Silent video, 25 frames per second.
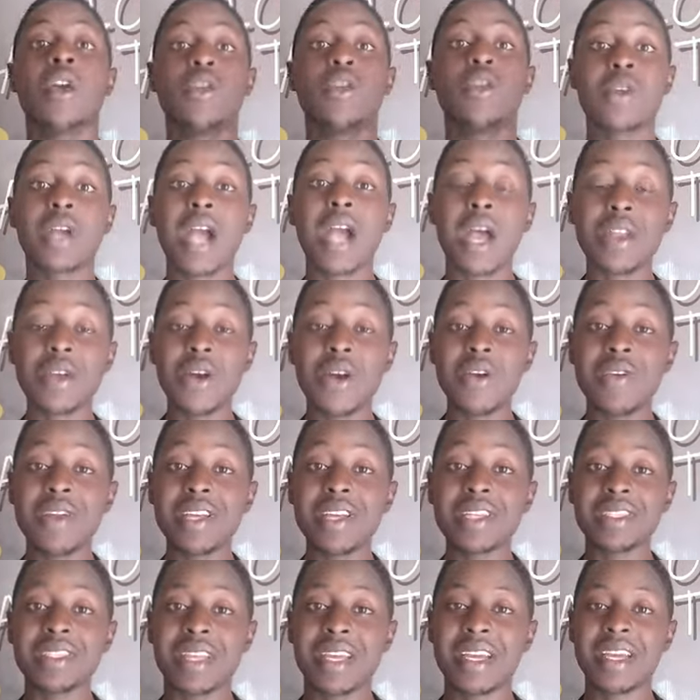You can
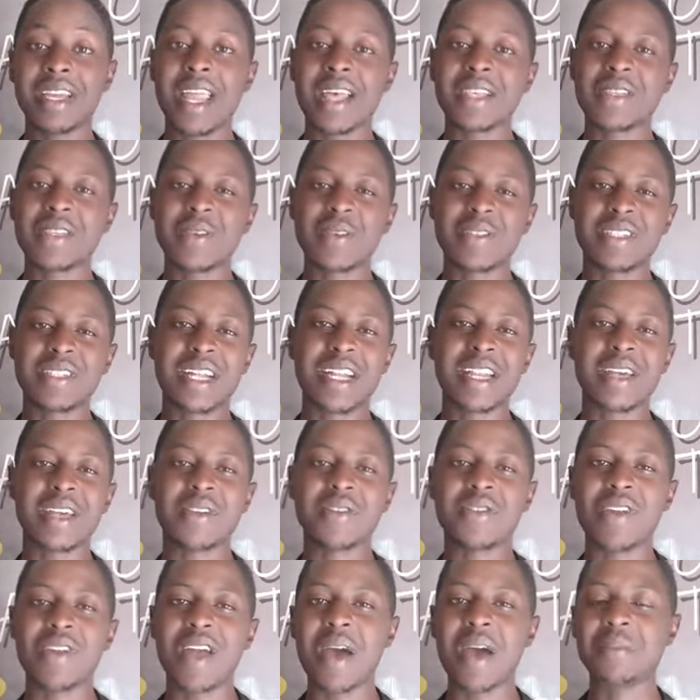always get us on
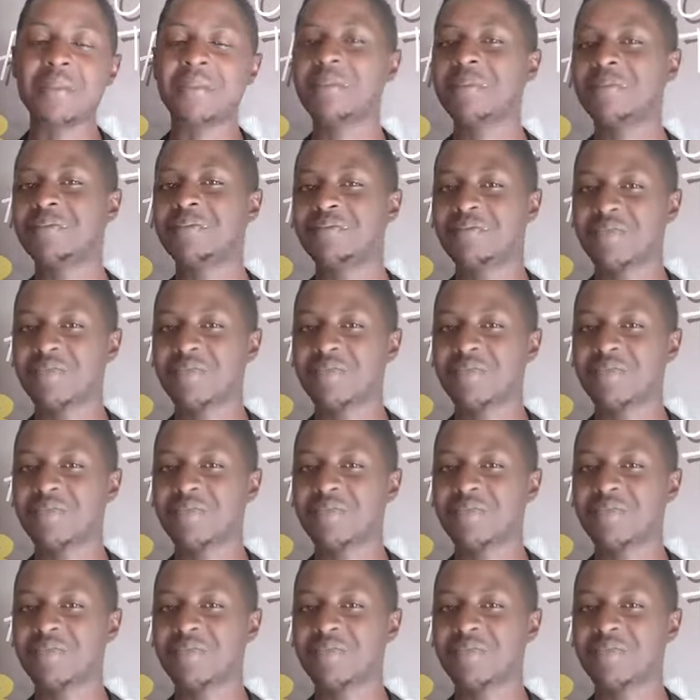Telegram.